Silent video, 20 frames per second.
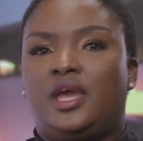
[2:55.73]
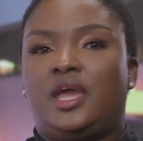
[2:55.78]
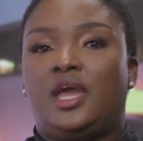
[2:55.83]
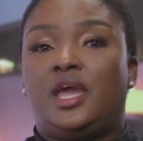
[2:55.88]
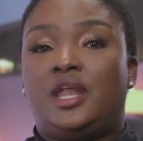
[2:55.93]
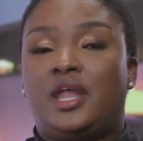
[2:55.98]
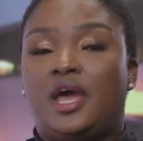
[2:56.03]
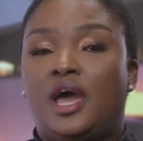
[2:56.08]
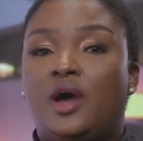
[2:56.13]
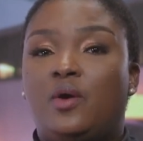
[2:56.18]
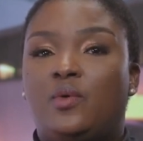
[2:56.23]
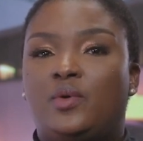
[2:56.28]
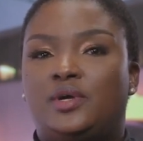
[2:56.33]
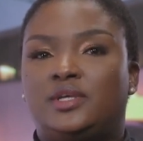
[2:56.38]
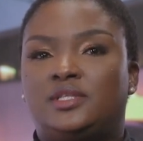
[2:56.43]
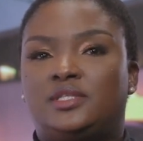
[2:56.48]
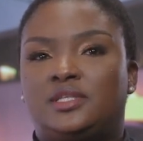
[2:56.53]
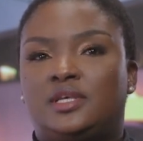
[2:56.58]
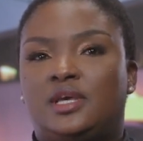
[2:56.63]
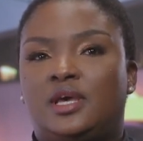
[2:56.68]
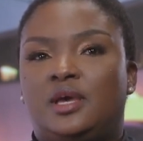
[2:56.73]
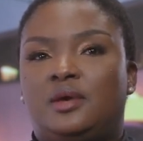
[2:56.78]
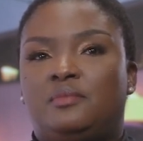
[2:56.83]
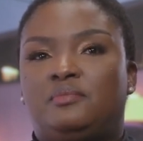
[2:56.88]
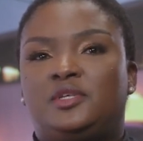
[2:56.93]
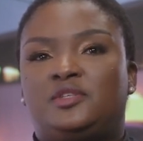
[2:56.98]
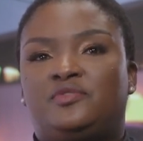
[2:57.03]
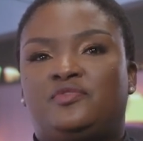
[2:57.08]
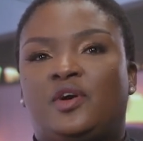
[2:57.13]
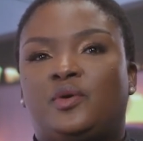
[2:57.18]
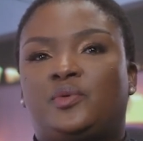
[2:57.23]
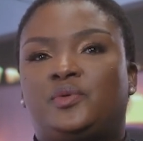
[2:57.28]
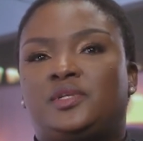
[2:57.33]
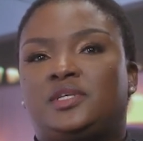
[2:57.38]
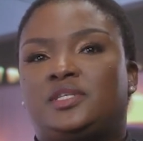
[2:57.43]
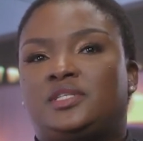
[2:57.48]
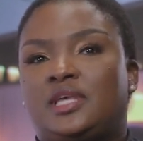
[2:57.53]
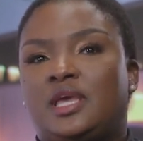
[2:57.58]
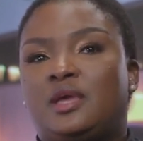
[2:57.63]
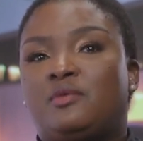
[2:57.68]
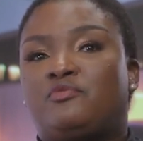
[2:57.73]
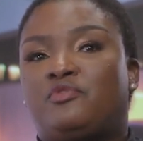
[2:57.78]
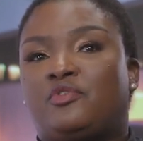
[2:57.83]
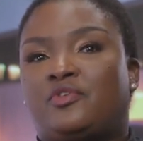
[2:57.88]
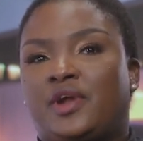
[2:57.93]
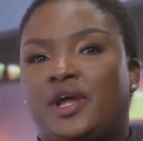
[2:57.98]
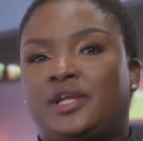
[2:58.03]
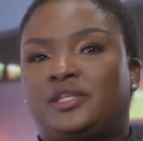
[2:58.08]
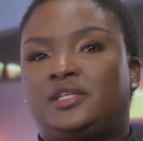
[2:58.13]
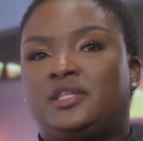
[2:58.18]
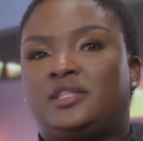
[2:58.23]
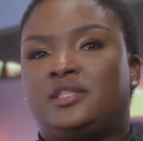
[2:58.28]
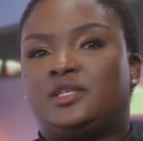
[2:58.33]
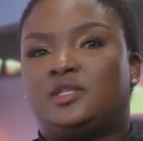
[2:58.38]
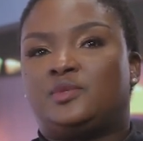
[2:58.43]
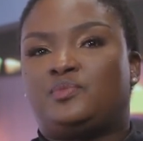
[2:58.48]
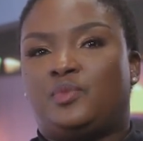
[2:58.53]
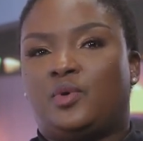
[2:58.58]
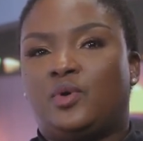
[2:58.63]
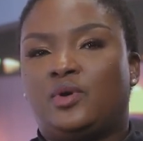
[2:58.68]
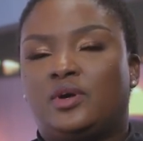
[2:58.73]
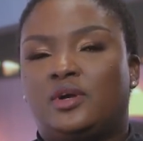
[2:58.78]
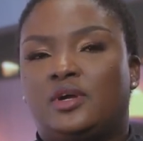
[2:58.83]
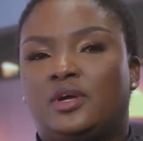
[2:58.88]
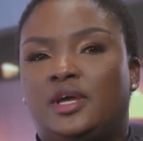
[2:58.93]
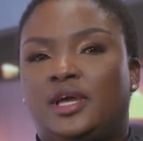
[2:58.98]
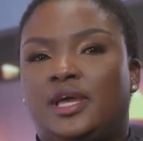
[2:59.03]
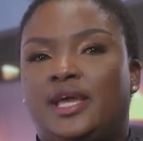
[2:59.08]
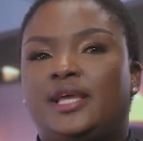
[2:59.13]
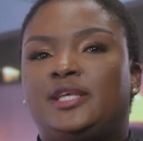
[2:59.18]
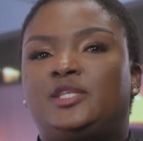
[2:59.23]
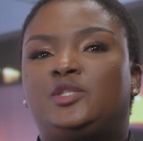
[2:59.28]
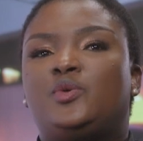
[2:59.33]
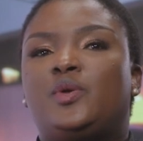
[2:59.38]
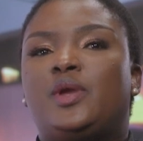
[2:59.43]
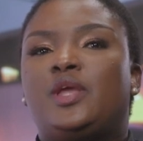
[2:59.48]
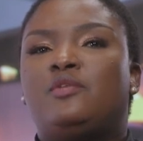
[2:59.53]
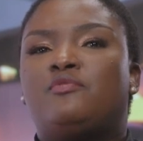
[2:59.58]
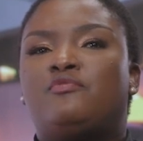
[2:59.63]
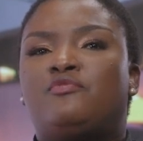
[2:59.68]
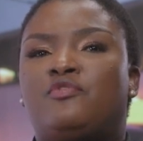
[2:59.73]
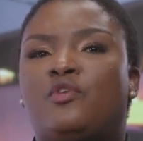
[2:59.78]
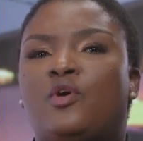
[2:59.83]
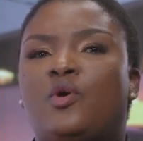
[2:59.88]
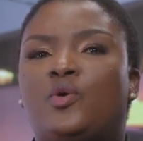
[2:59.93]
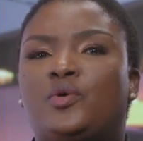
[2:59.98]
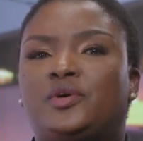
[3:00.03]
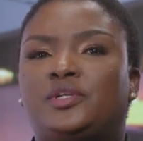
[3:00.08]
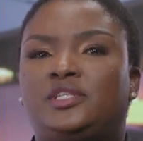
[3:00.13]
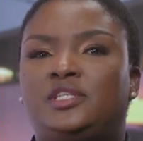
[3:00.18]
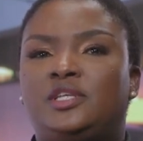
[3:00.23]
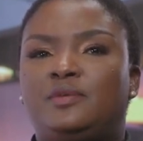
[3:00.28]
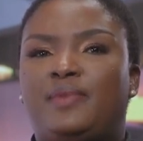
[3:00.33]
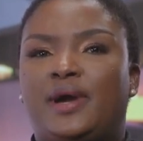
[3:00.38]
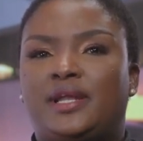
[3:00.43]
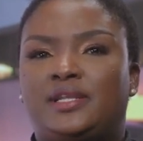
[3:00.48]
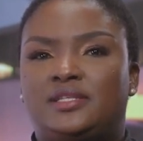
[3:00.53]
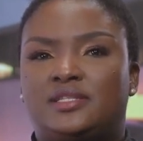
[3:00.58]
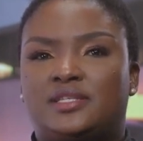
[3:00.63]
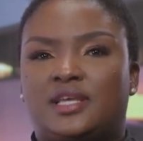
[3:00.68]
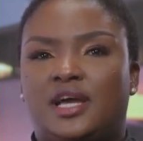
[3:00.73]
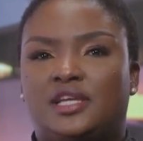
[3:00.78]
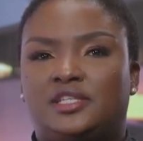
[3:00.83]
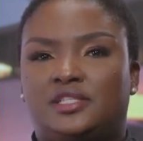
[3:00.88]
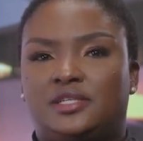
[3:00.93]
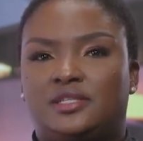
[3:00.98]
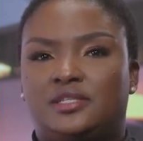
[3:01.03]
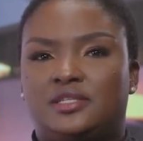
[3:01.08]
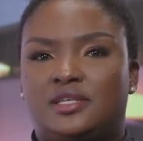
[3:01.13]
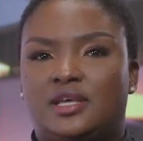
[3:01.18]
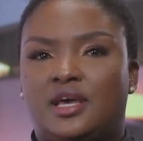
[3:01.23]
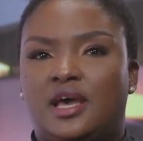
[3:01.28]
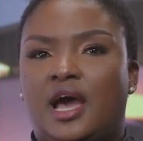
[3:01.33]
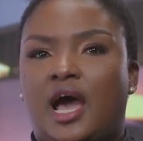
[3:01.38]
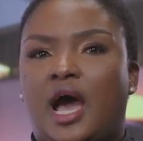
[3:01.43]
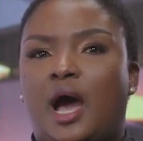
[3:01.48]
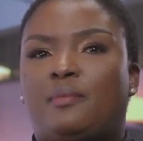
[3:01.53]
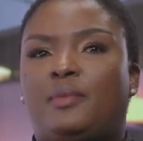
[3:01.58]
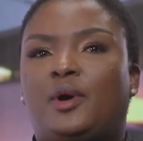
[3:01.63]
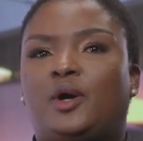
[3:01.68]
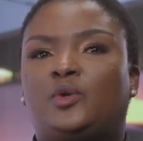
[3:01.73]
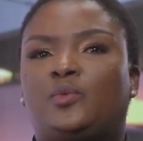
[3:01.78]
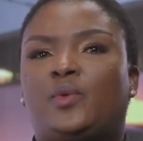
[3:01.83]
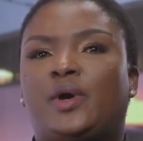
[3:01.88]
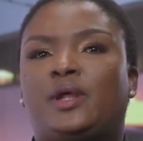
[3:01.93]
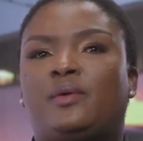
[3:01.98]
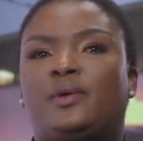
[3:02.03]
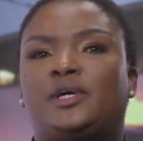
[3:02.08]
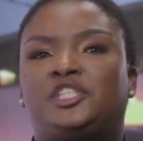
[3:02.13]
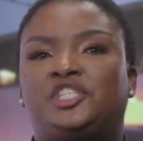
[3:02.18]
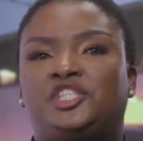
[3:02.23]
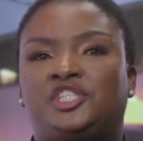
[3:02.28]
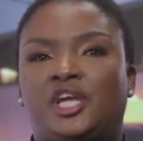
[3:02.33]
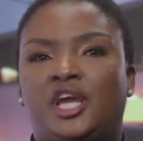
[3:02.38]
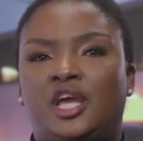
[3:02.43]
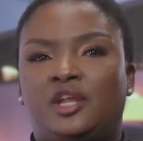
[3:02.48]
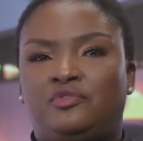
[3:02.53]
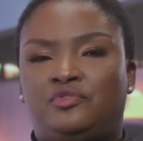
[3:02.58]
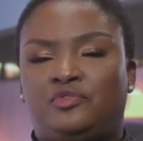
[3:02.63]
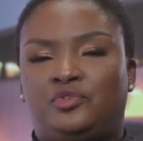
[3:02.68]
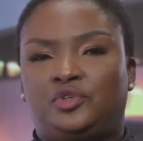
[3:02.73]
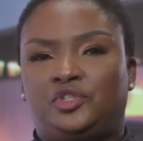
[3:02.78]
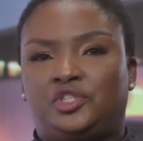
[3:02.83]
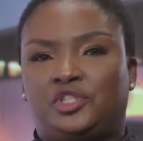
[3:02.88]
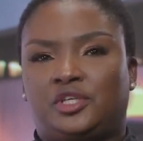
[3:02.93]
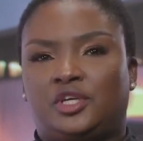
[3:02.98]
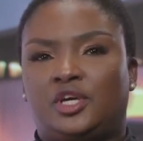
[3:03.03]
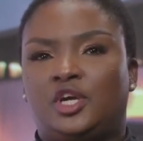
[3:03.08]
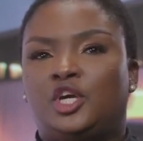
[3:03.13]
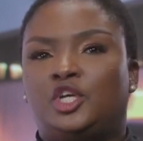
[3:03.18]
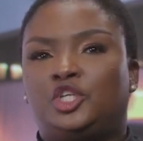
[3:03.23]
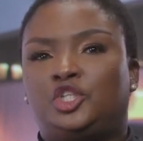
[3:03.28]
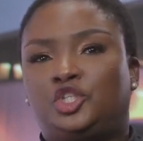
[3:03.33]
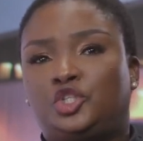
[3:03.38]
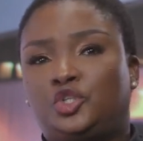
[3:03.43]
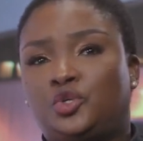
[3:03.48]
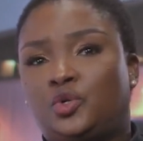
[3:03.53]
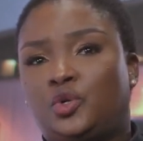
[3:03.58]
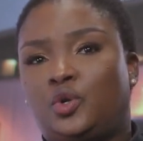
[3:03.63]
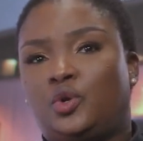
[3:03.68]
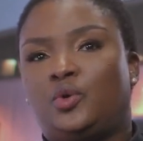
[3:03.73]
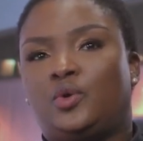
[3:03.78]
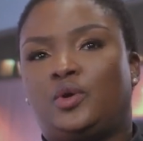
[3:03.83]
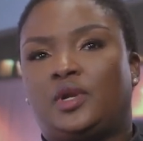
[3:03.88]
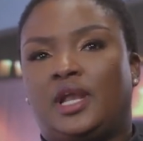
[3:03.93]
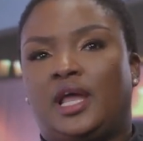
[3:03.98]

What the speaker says: In her words, Ms. Fakude's aim for writing this book is to invoke deeper discussions about what our shared future should look